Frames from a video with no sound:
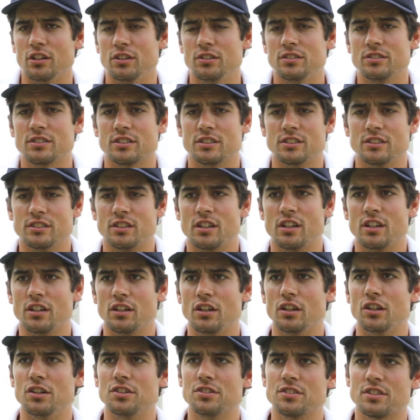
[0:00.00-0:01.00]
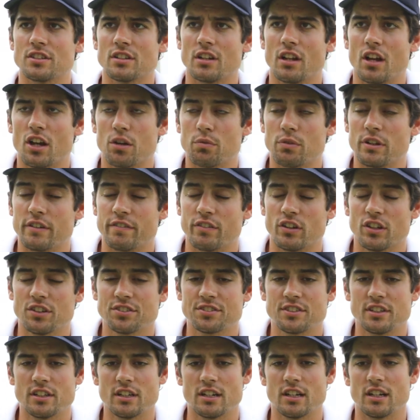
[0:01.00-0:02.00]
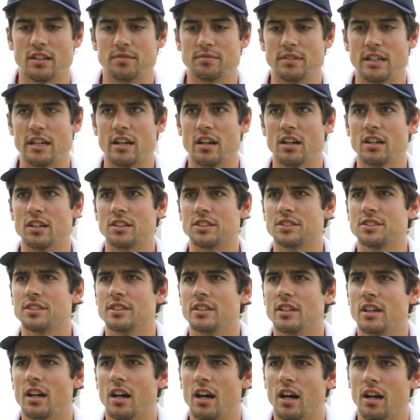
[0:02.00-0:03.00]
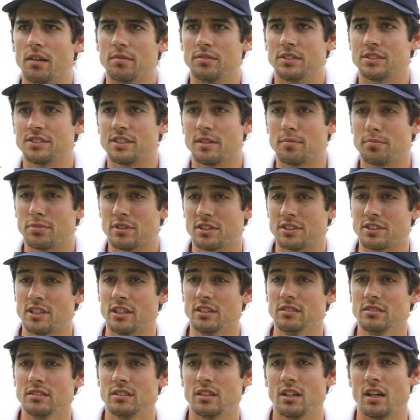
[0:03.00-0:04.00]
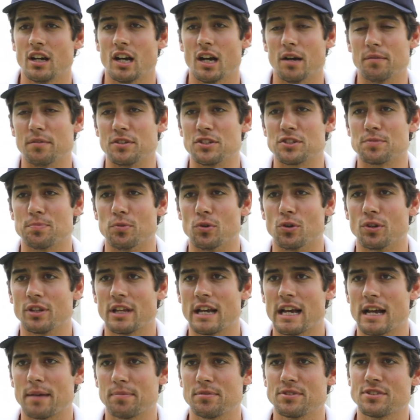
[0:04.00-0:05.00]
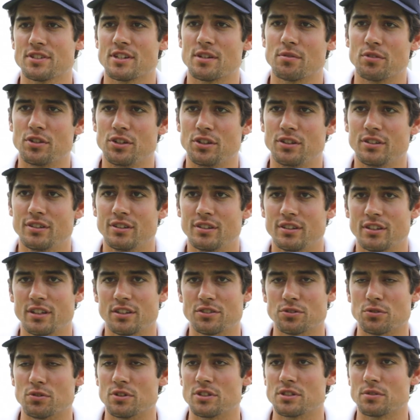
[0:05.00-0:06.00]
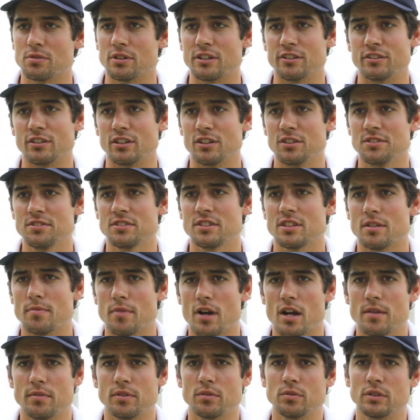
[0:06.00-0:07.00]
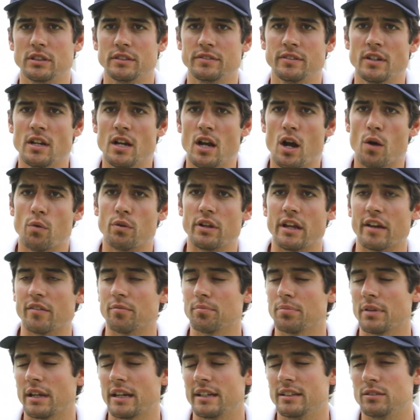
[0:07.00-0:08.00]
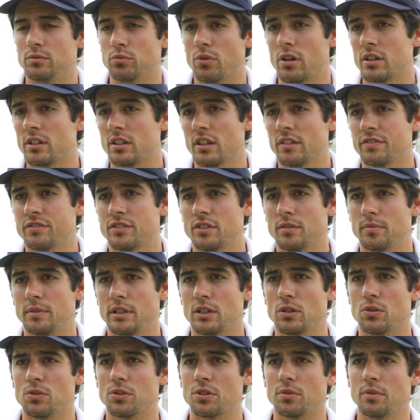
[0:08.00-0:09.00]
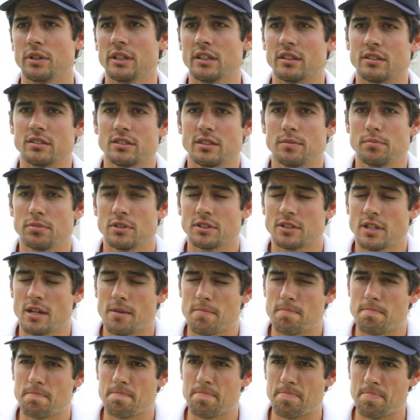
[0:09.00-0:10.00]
lose, and you lose it like we've lost it, it hurts. As simple as deal. In sport that happens, isn't it? There's always a winner and a loser. At the moment we haven't played well enough to be called a winner. Simple as that.